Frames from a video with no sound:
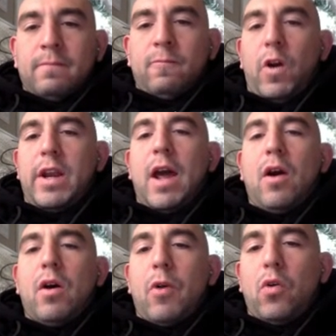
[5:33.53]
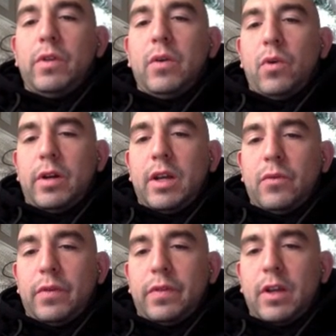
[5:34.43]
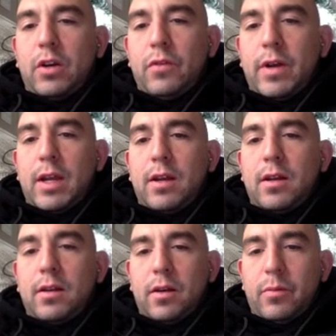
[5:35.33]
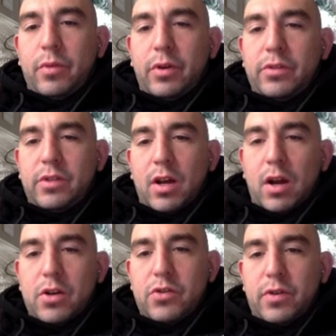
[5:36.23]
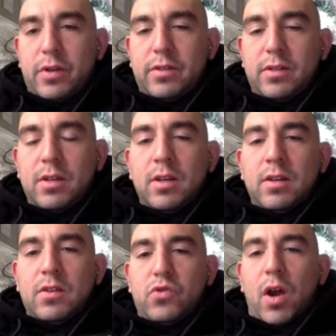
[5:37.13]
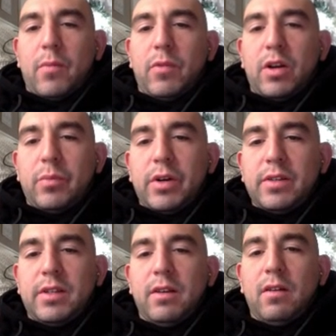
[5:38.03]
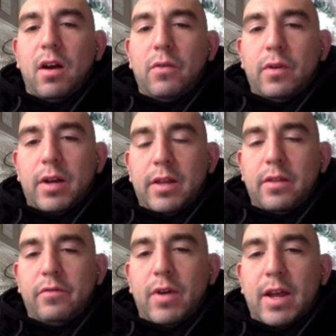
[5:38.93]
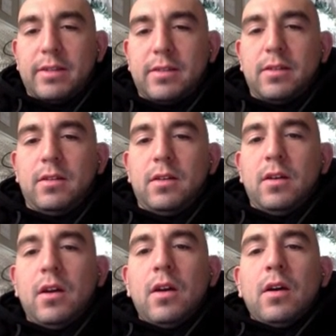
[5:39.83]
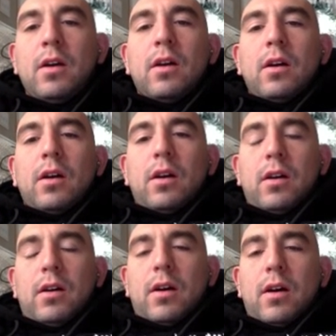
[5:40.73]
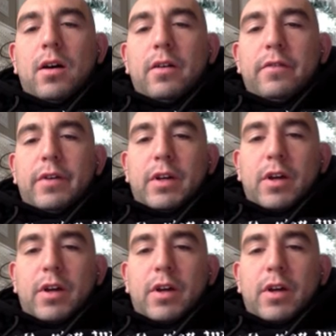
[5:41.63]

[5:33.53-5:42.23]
Right now I'm only working with the green numbers, the hundreds. So I'm going to put a 0 in the rest of